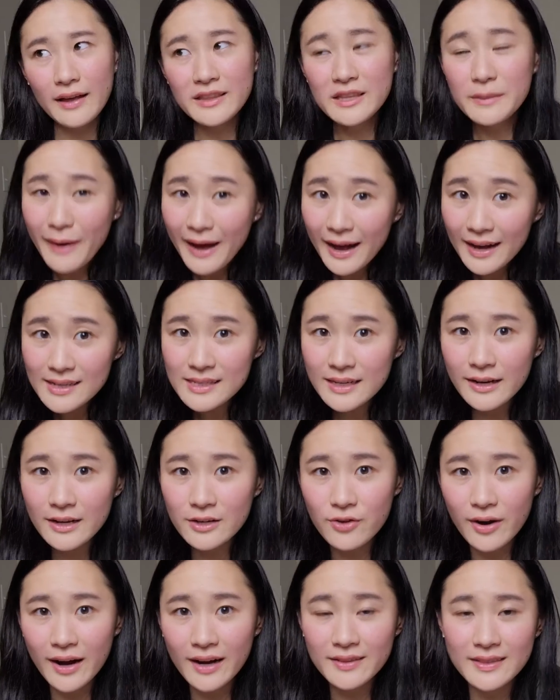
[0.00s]
in the past I
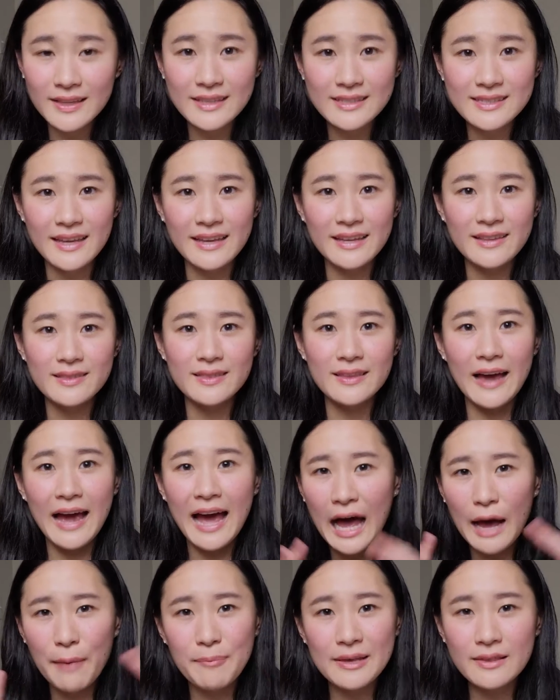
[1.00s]
had tried things like the
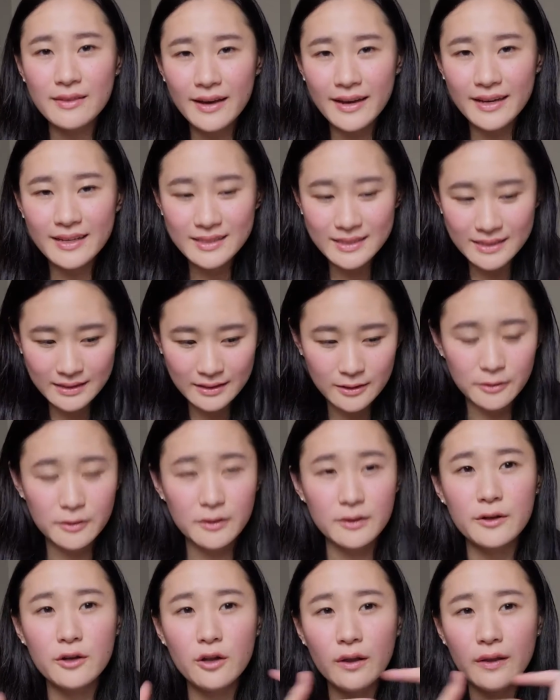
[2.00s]
happy lights, you know,
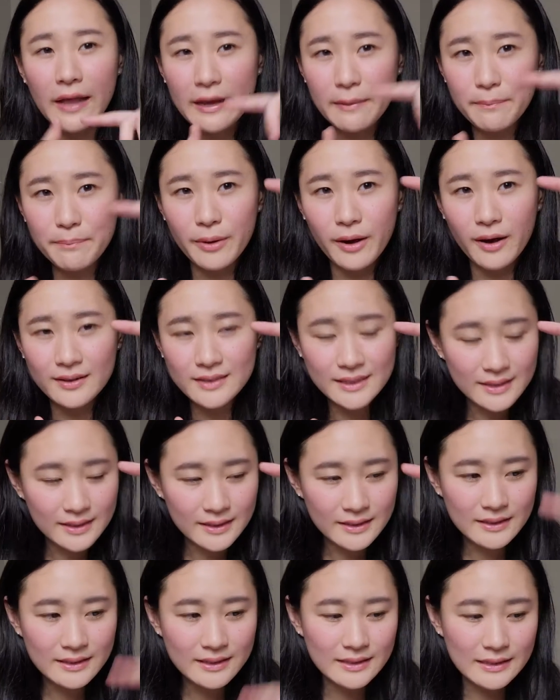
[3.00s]
the little light
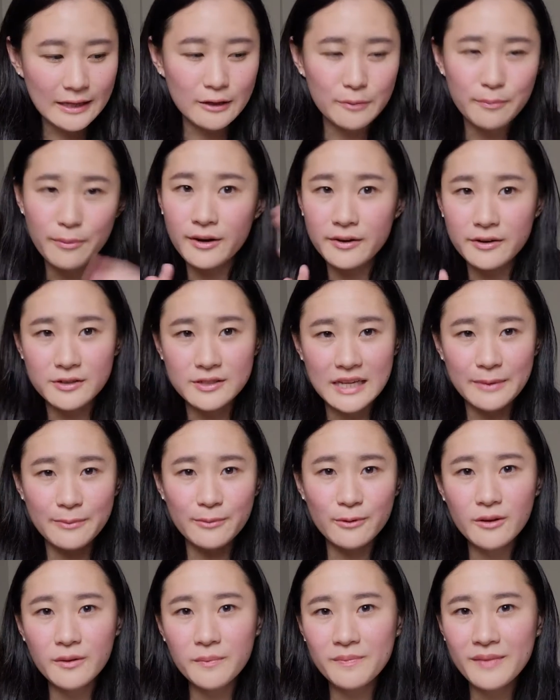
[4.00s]
boxes that you put on your
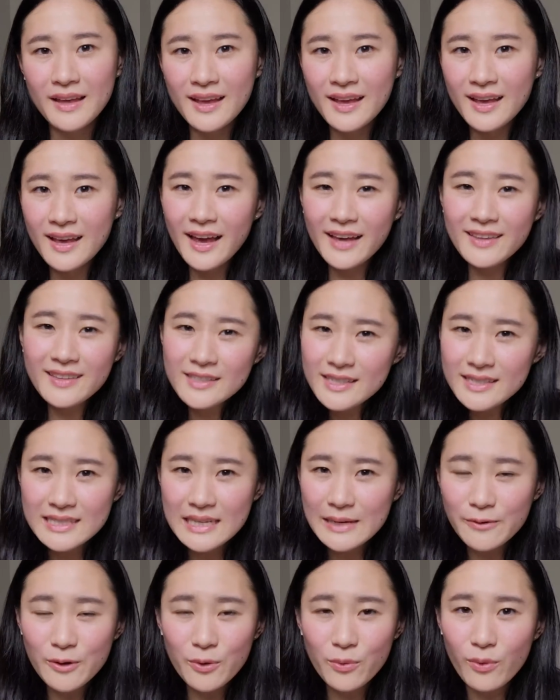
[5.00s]
table, and they just
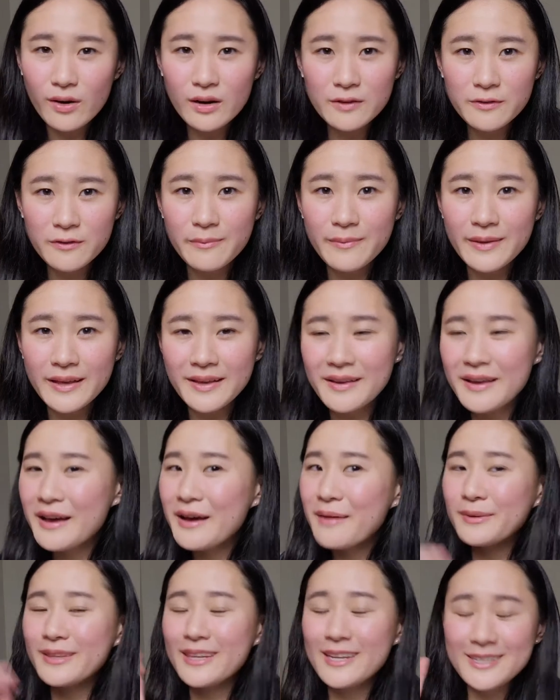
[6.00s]
never worked for me.
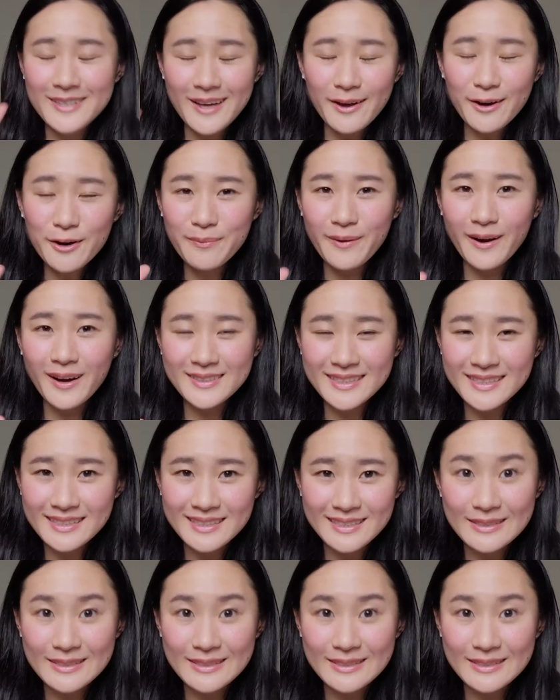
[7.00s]
But the shadow boxes